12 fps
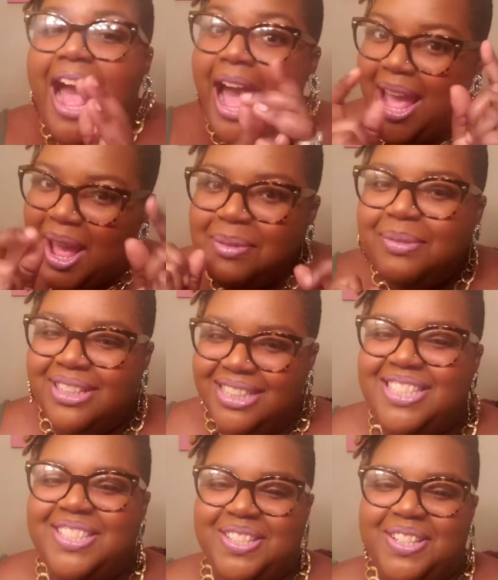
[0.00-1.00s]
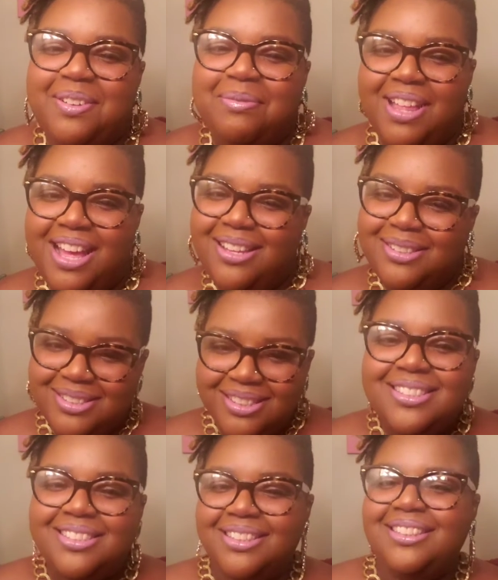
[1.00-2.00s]
I am going to insert applause
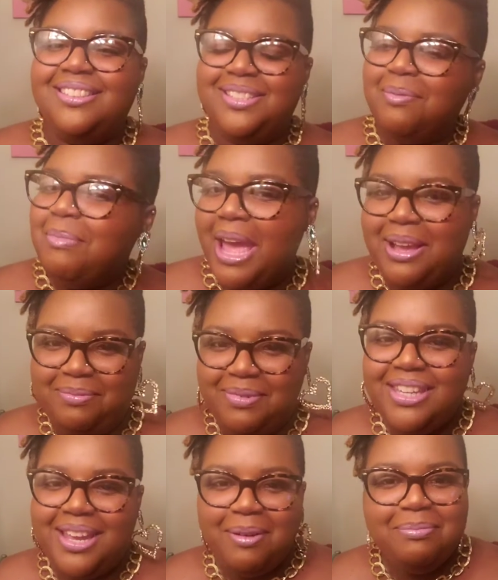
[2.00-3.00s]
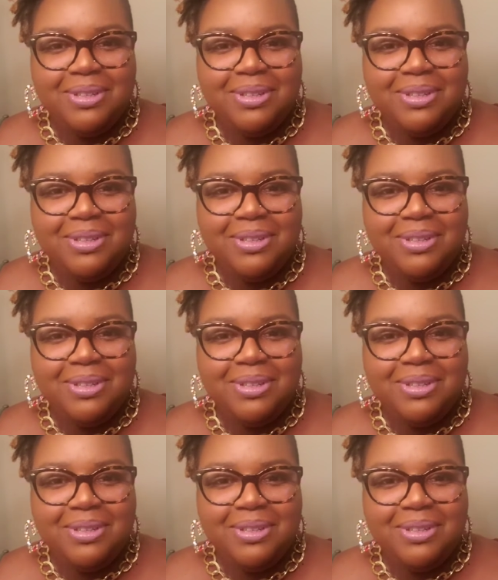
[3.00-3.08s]
to back me up